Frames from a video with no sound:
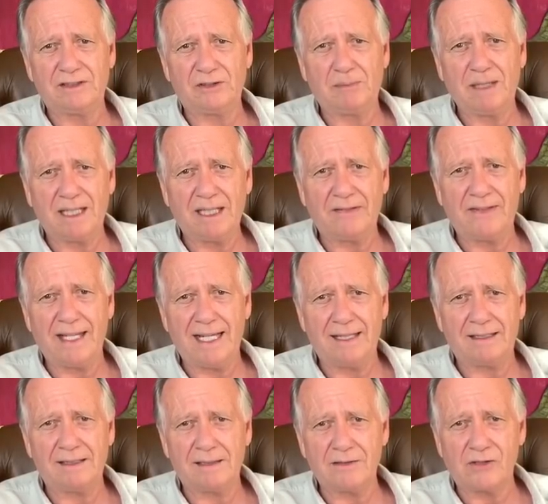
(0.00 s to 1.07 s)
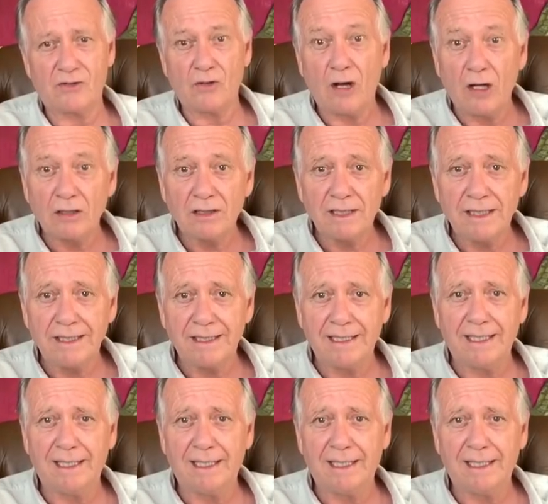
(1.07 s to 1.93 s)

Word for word: smell it that strongly